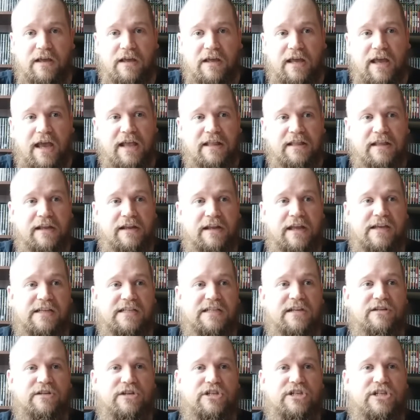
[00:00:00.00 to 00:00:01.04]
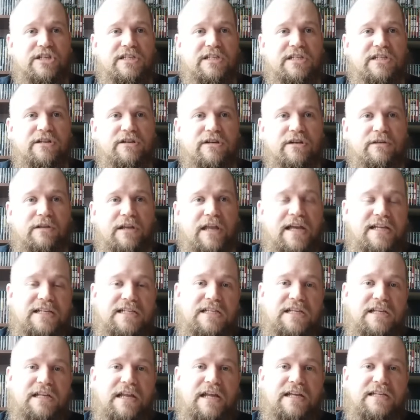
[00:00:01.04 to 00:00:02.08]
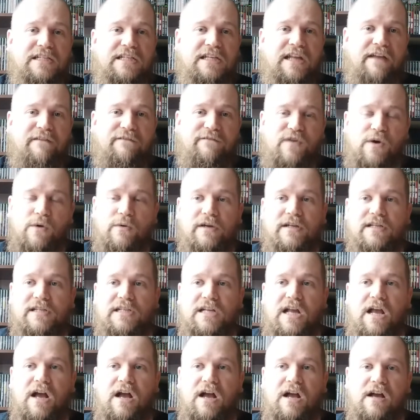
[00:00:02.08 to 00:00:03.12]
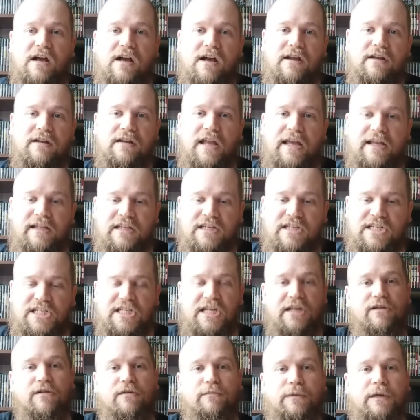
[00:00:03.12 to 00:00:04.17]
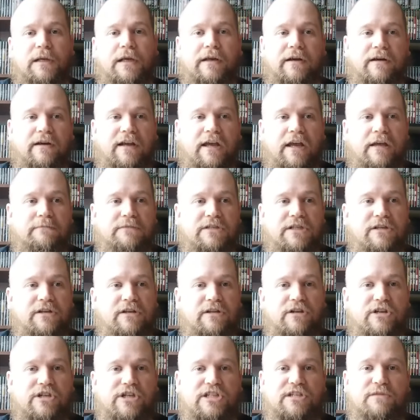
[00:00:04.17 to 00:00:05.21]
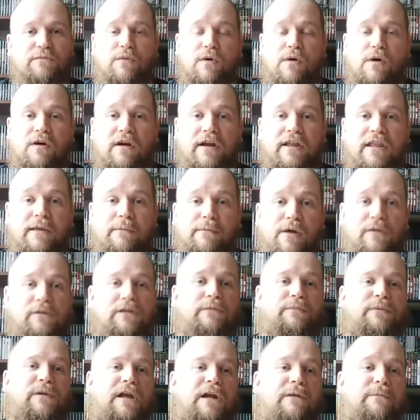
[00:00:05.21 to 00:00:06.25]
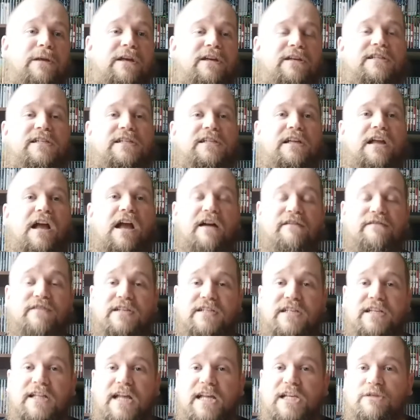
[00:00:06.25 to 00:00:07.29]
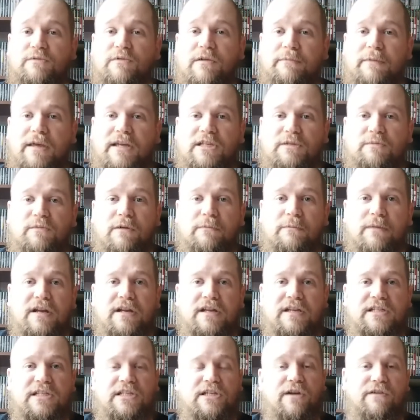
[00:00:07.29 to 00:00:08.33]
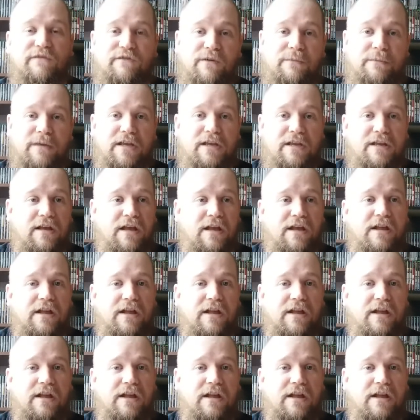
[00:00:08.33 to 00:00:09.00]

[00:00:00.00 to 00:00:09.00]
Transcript: and then like i said there's just you know less and less like focus on like the single player games you know there's just more in the multiplayer because obviously that's what makes more money so for me